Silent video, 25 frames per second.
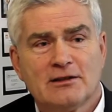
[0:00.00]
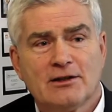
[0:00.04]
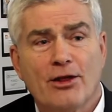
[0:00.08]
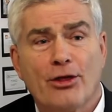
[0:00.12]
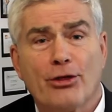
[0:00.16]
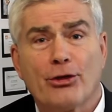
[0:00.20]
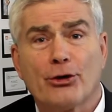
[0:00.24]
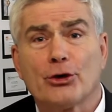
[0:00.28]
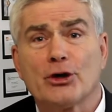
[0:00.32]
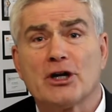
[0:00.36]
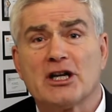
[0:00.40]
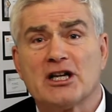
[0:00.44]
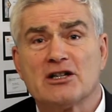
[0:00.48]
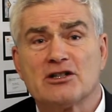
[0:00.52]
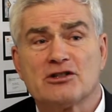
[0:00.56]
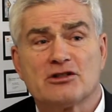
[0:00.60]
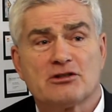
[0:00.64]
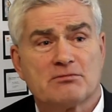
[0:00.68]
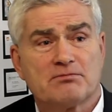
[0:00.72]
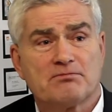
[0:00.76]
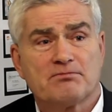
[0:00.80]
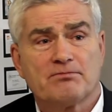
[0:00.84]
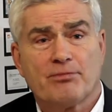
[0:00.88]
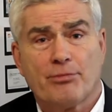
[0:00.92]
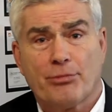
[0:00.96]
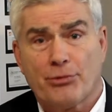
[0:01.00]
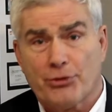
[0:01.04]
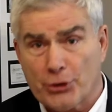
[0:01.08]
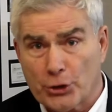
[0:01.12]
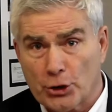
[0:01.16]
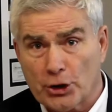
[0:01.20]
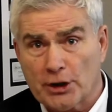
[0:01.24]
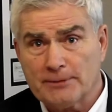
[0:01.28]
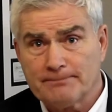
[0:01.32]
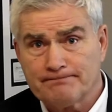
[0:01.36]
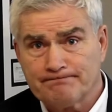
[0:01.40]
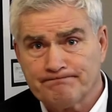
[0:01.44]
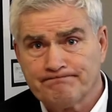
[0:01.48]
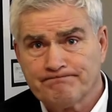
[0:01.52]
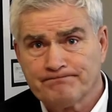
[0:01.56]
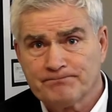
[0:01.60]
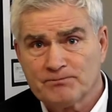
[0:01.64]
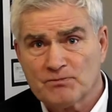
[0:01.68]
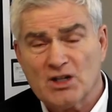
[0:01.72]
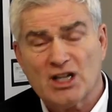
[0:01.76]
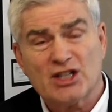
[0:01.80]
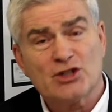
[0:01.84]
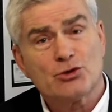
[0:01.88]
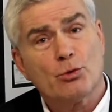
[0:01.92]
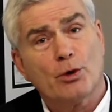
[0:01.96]
30 is 30.
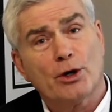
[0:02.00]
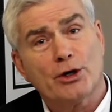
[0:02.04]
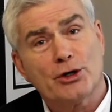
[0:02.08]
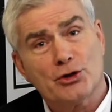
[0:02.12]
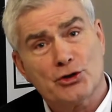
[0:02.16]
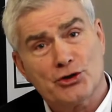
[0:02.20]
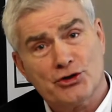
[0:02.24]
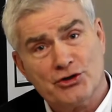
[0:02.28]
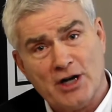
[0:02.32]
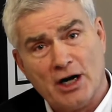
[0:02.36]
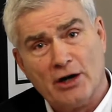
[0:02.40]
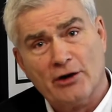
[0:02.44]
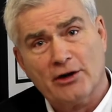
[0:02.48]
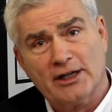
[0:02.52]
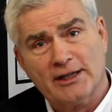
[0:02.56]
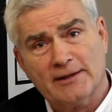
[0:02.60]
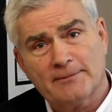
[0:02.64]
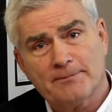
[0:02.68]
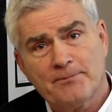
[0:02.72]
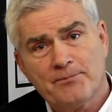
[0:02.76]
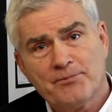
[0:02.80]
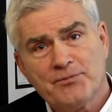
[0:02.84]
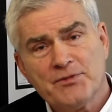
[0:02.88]
It's where you're starting.